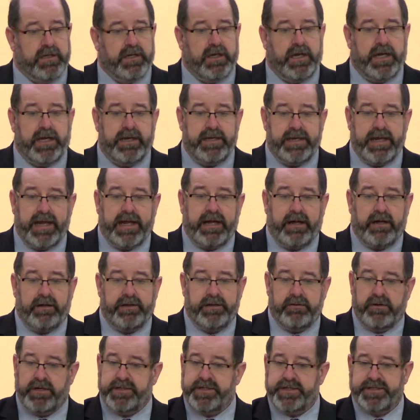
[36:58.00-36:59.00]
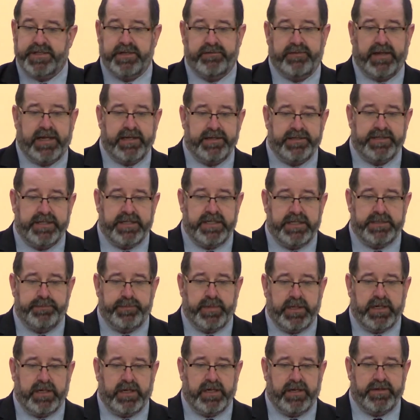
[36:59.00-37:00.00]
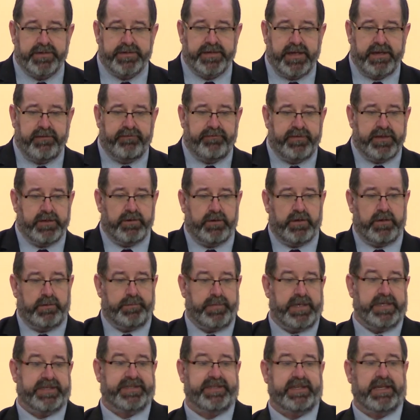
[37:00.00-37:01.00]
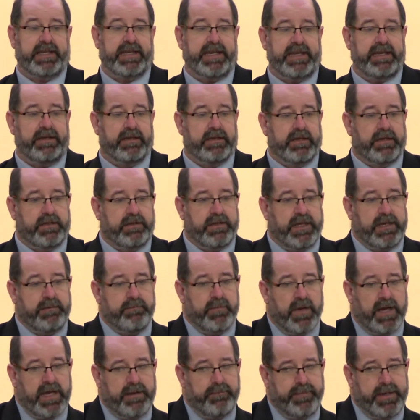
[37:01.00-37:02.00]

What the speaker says: And now they're at a disadvantage because they feel a bit silly. They might